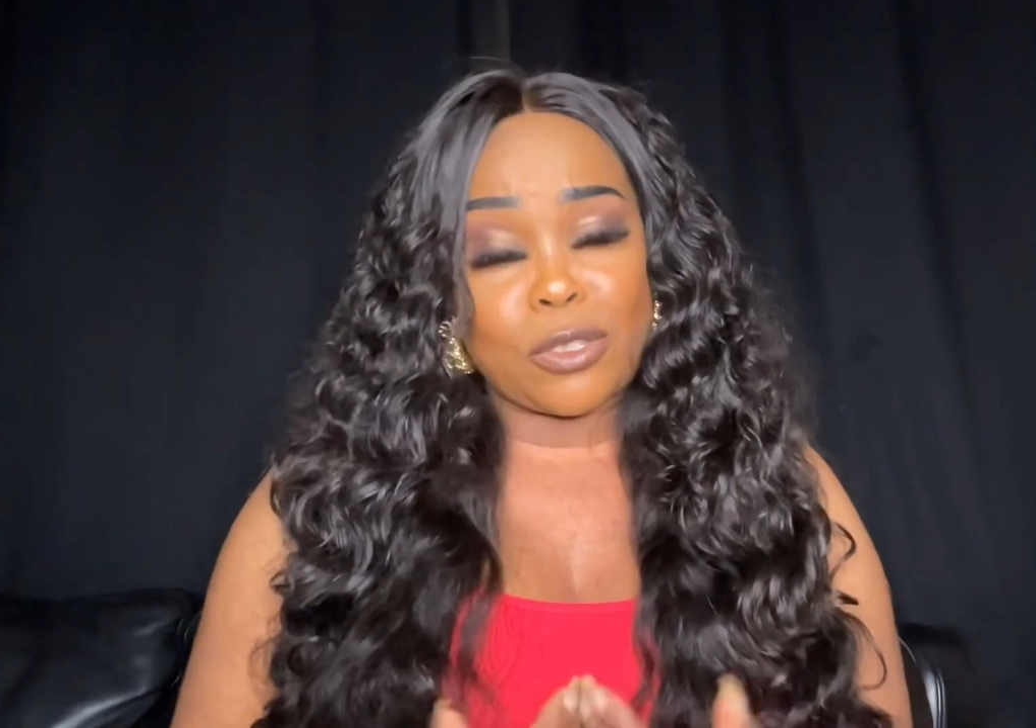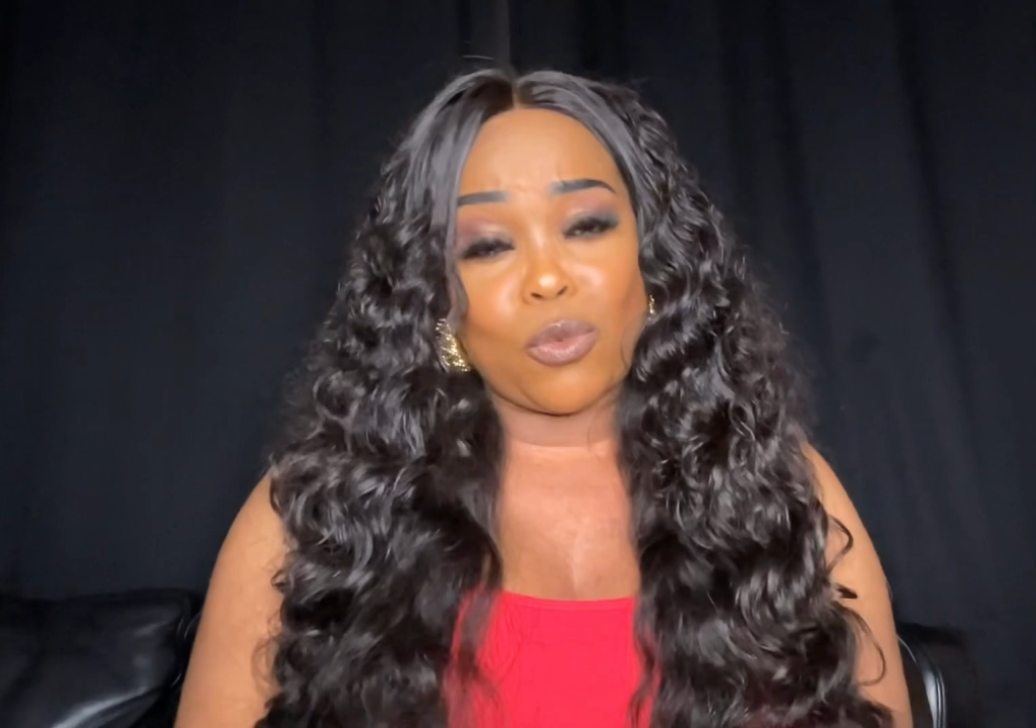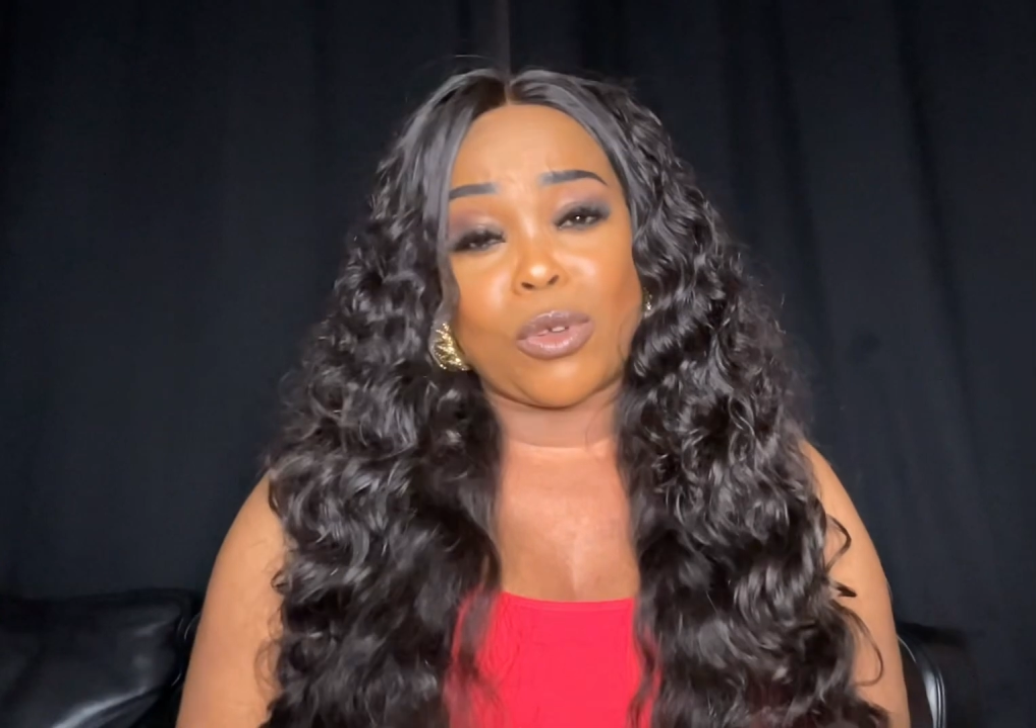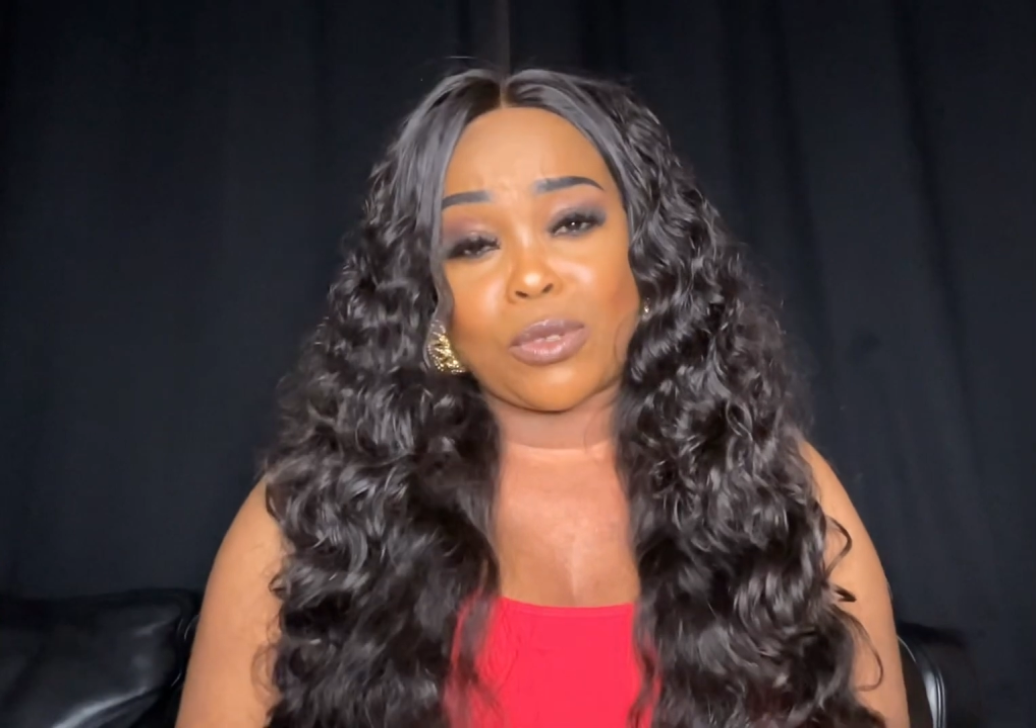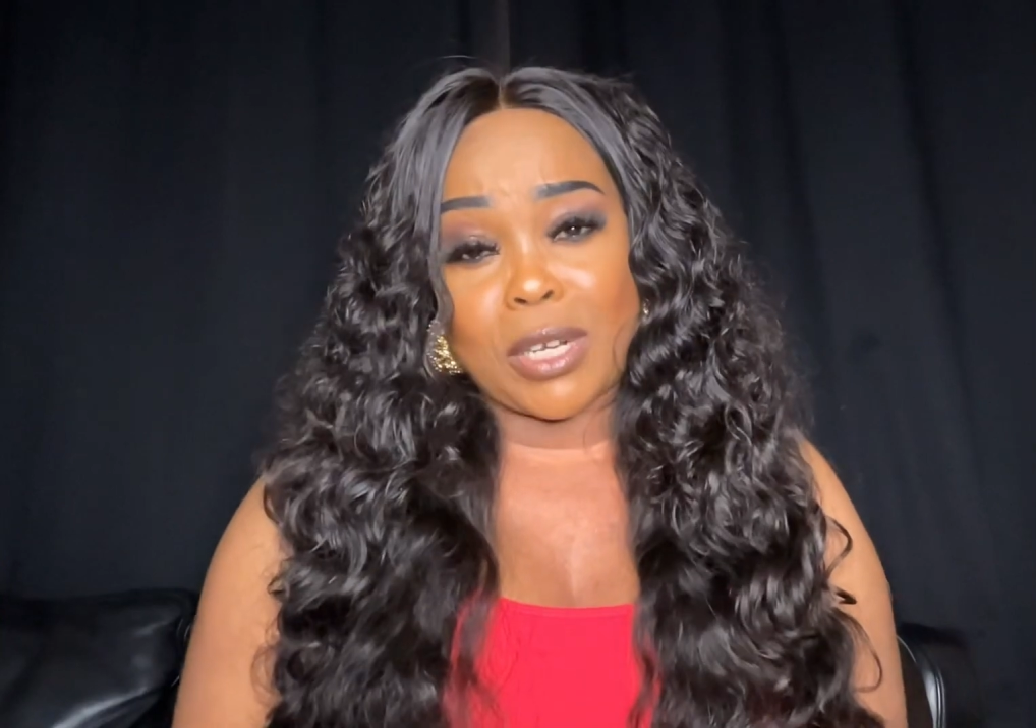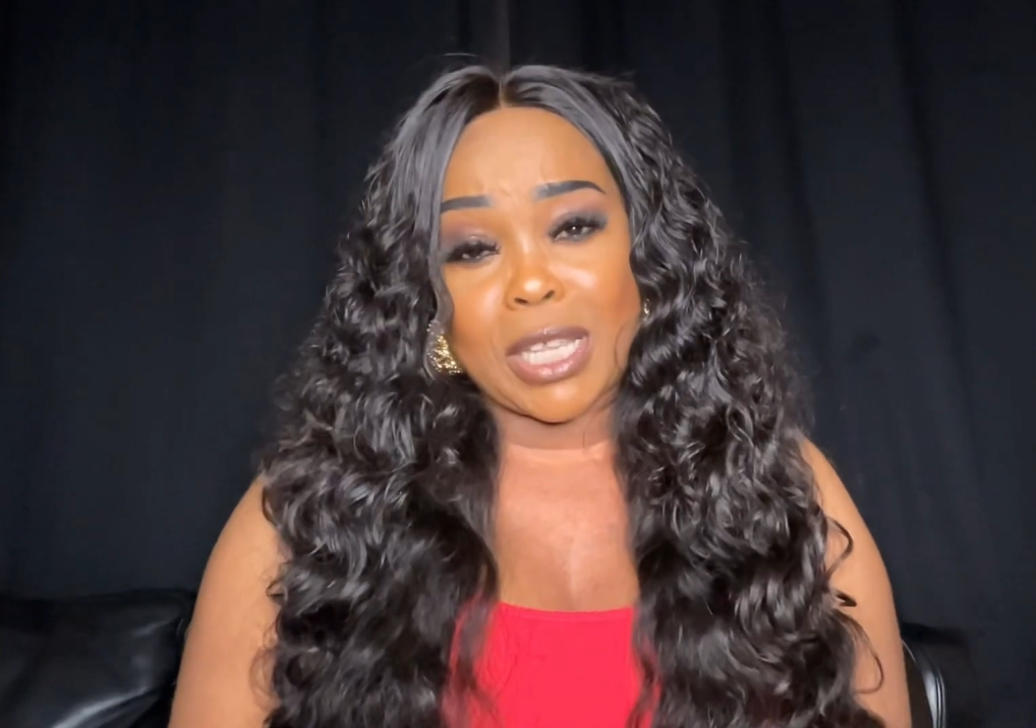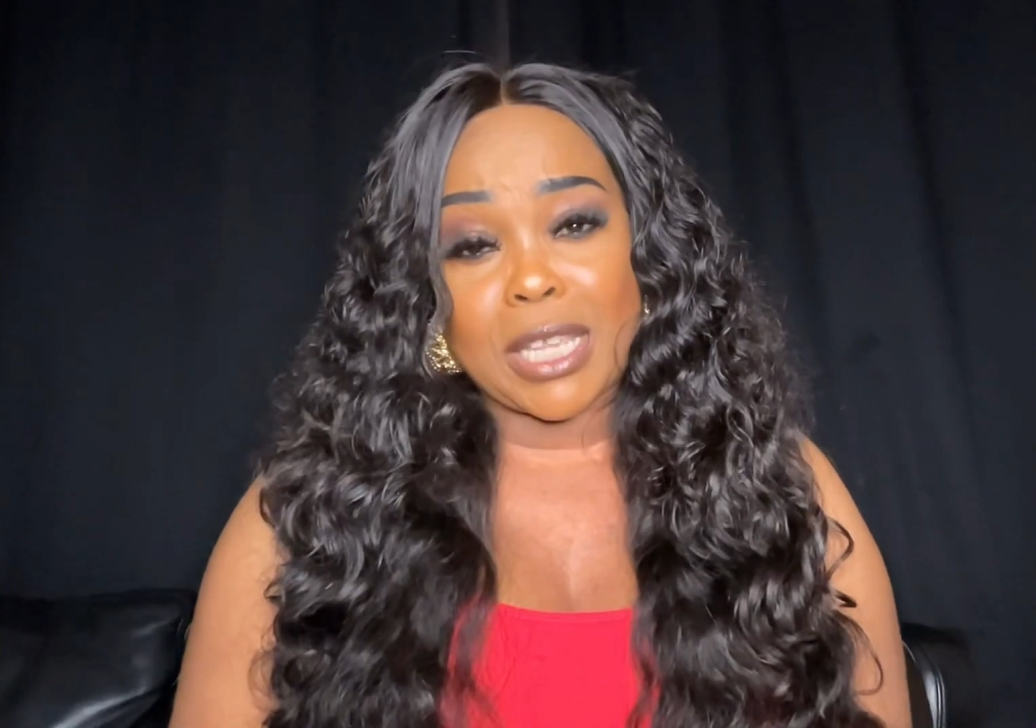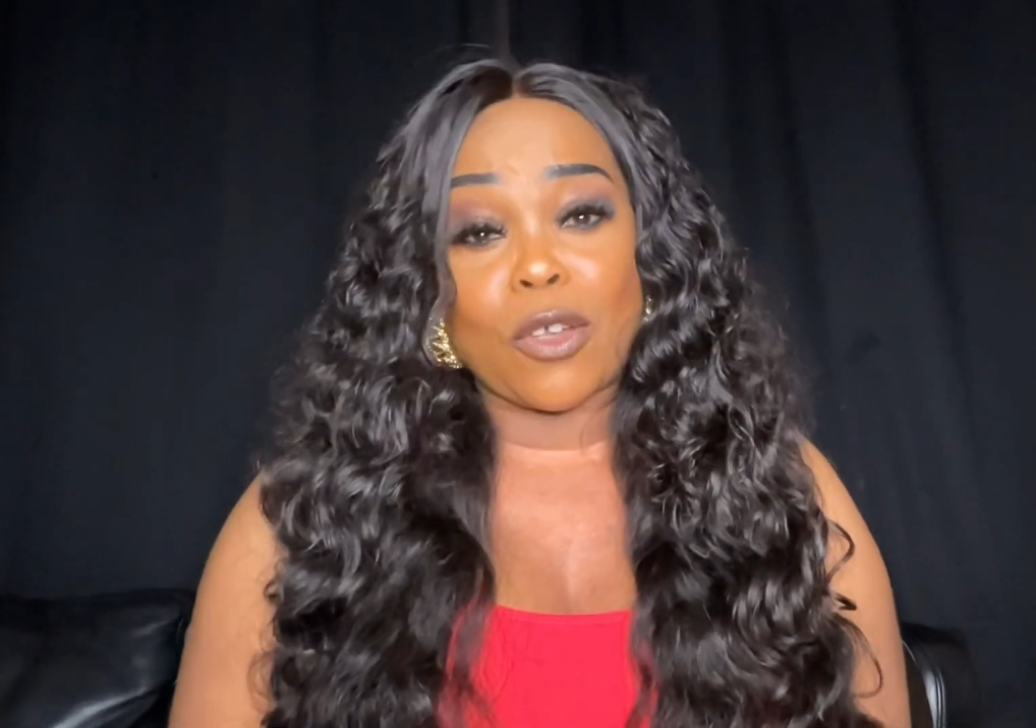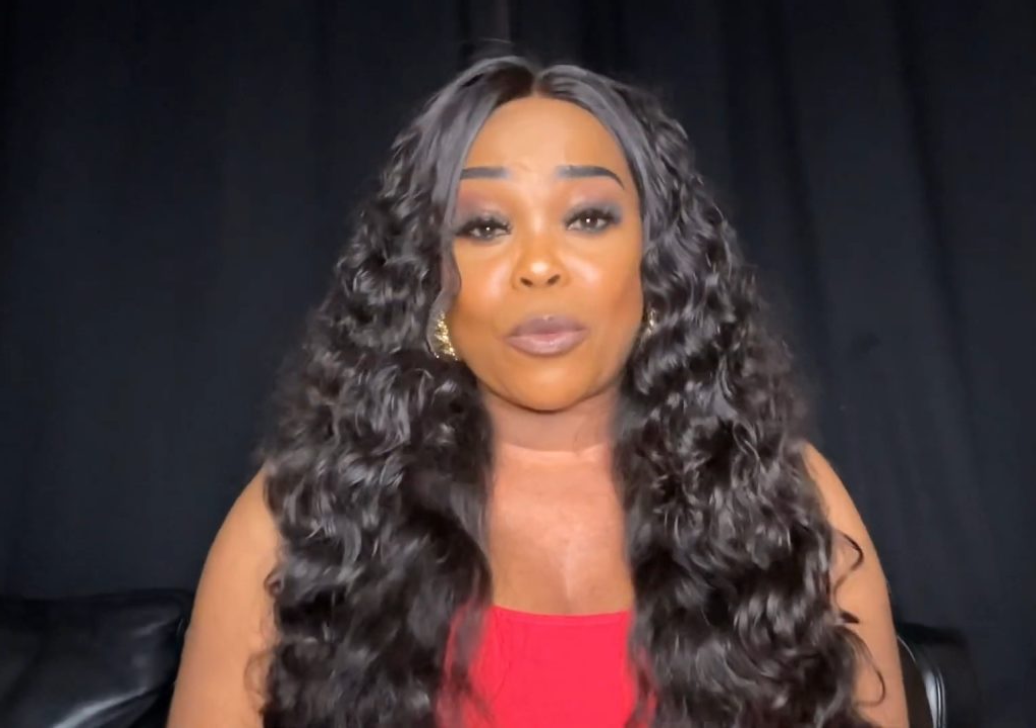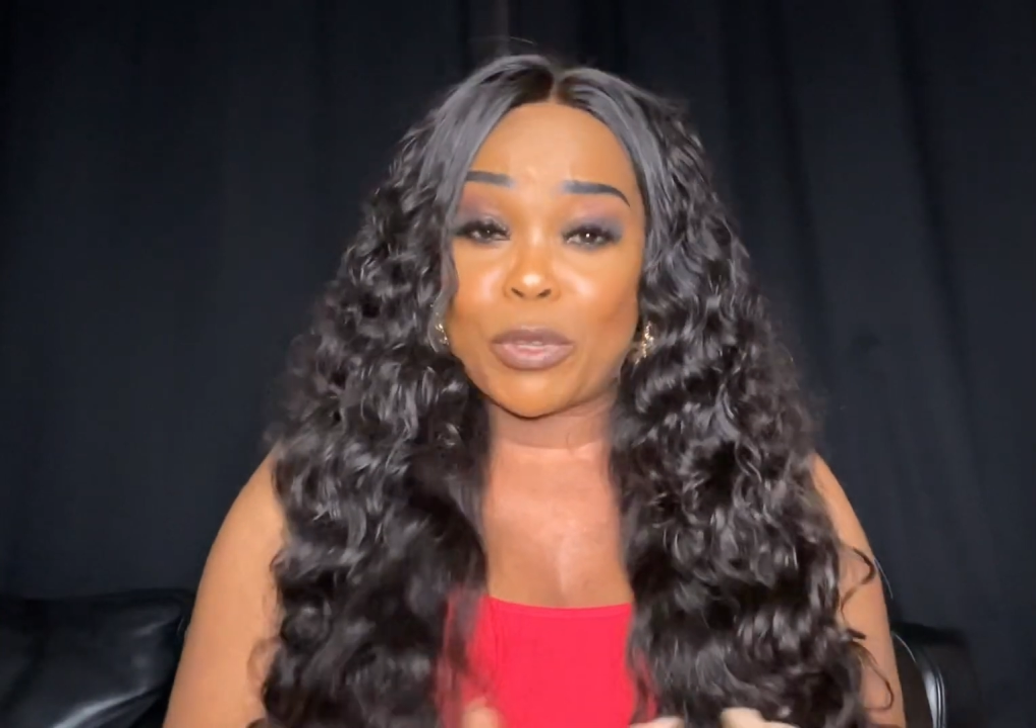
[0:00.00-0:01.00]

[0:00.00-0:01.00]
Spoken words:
you want to let her go,